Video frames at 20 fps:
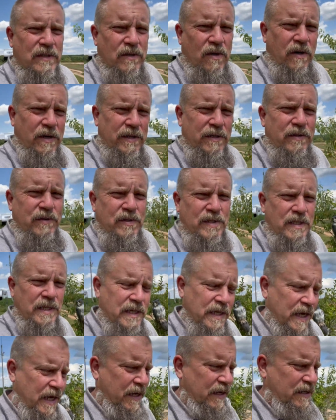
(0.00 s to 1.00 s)
started using
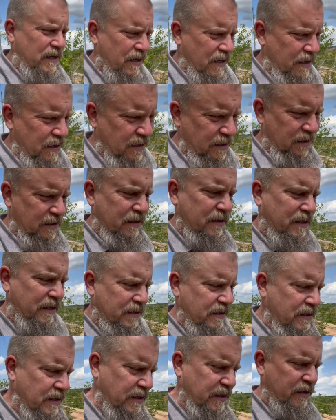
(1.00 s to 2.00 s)
yet and